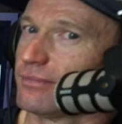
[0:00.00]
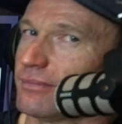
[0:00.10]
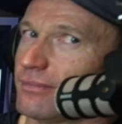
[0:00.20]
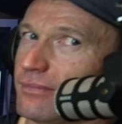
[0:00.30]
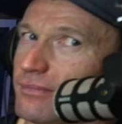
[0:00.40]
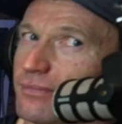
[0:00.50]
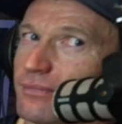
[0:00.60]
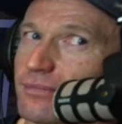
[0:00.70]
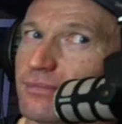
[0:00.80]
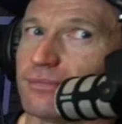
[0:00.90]

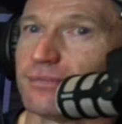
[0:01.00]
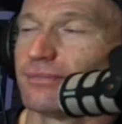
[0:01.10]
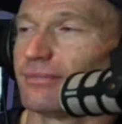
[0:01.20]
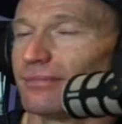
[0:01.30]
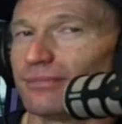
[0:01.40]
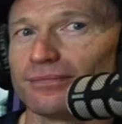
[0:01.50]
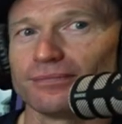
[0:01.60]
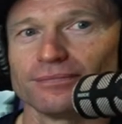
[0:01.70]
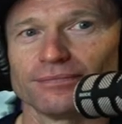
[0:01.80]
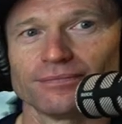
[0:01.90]

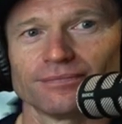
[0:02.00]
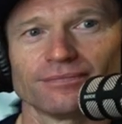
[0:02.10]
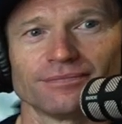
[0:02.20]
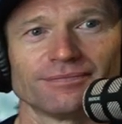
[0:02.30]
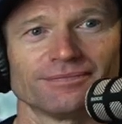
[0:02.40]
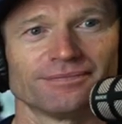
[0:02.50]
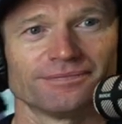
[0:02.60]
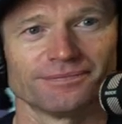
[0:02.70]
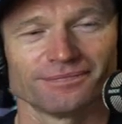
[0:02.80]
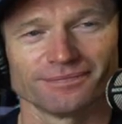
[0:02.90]

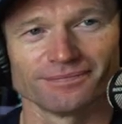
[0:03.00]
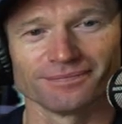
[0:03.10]
(silent)